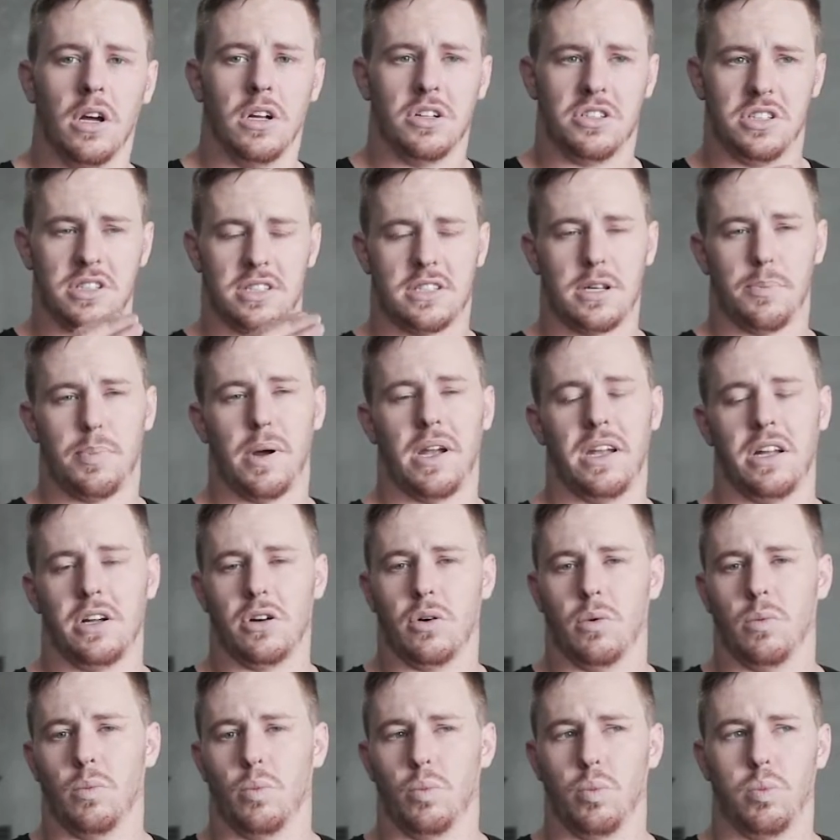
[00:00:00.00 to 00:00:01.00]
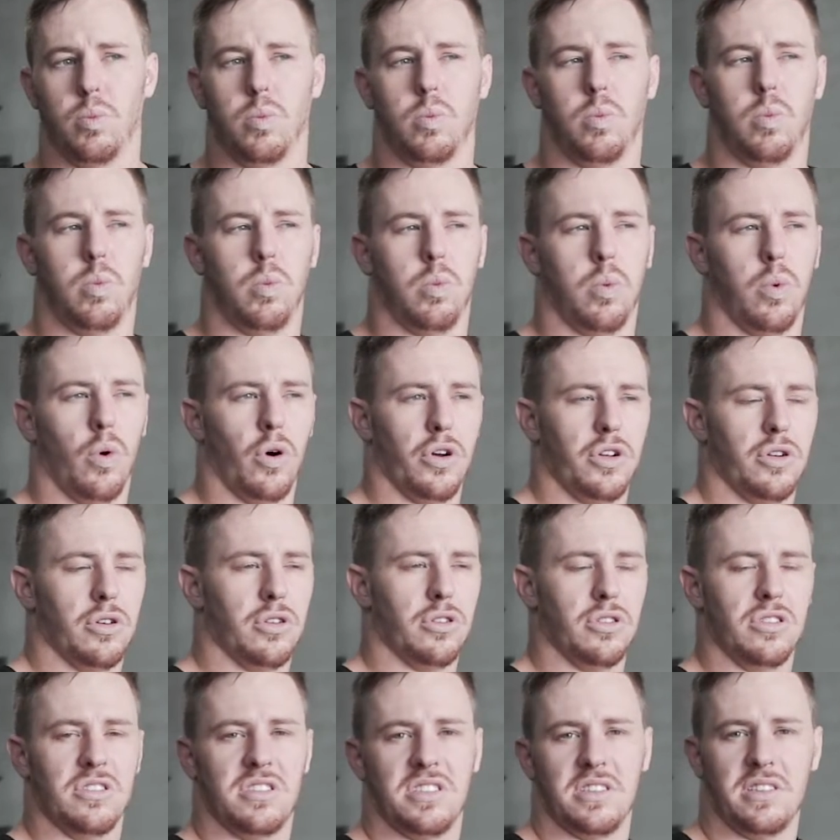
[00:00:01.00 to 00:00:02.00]
Just depending on what you're
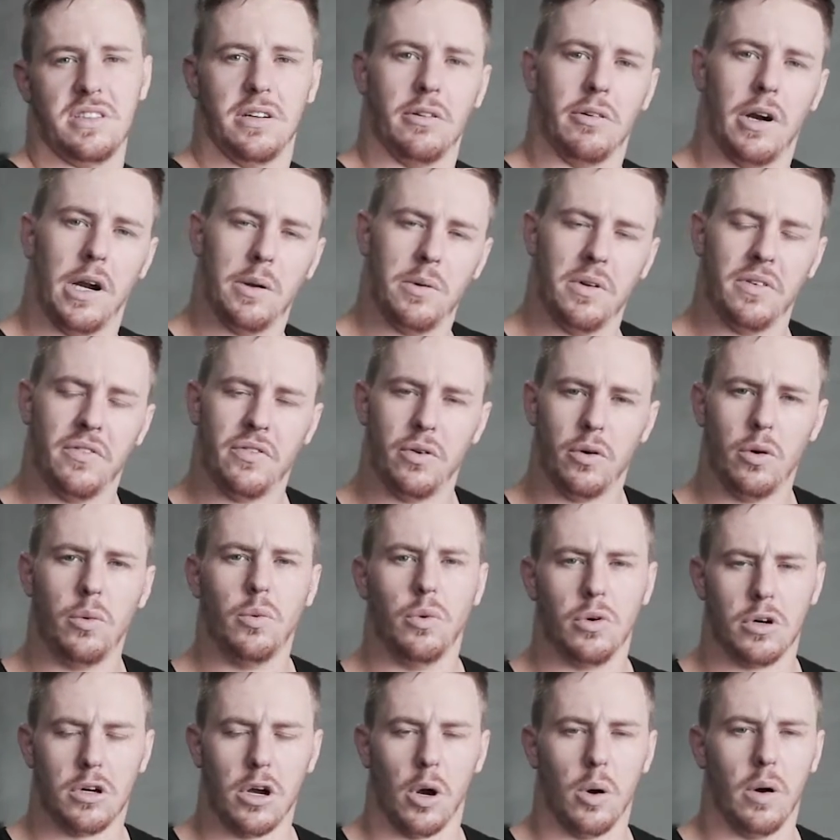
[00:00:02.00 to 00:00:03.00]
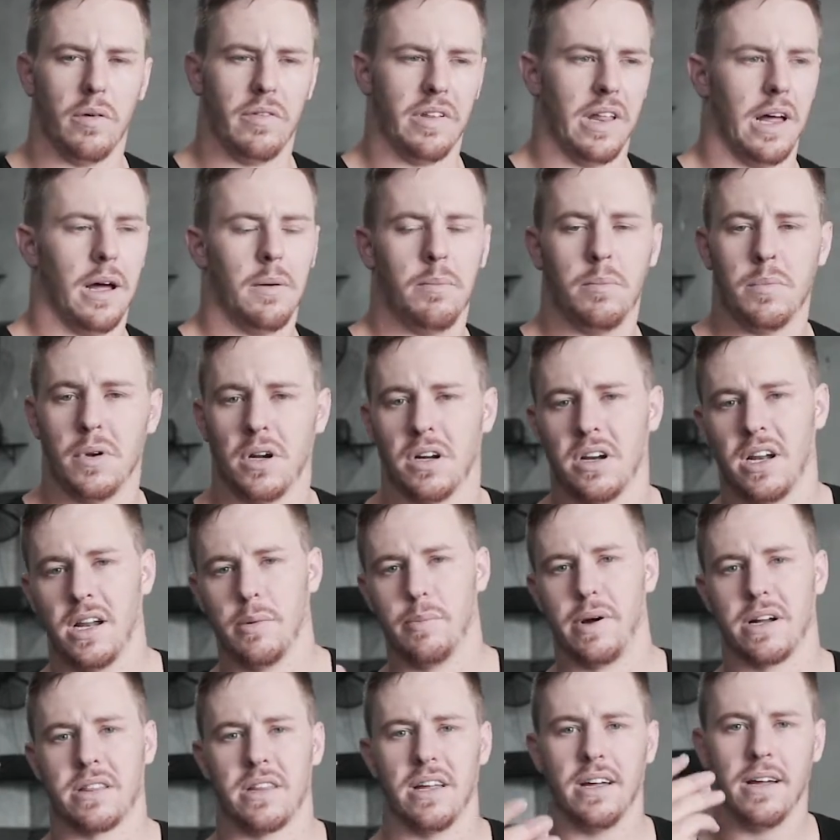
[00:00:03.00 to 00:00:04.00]
using the Arabian for, we'll go over that. I'm gonna
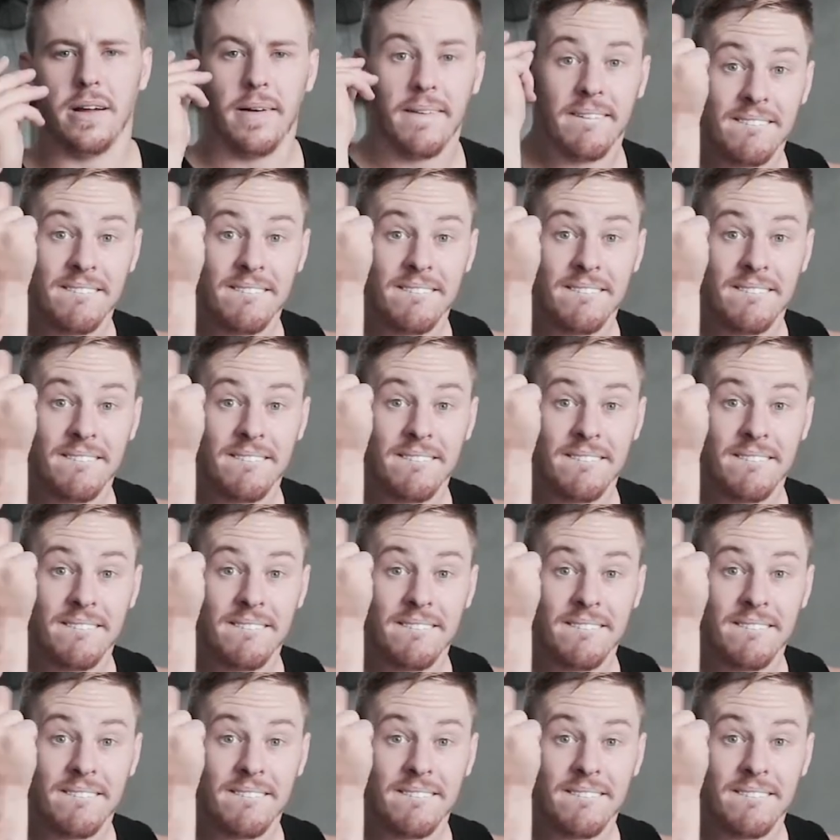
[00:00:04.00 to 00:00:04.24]
head back there.